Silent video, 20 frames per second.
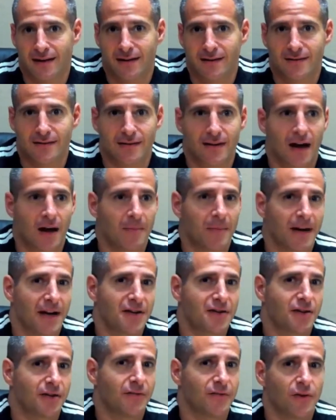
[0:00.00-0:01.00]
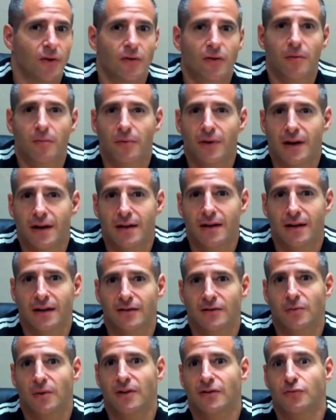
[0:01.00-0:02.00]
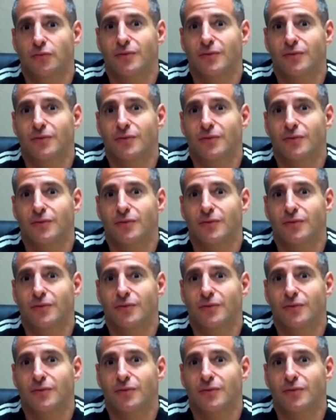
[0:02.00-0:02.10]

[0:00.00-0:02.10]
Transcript: It's a combination of yoga breathing as well as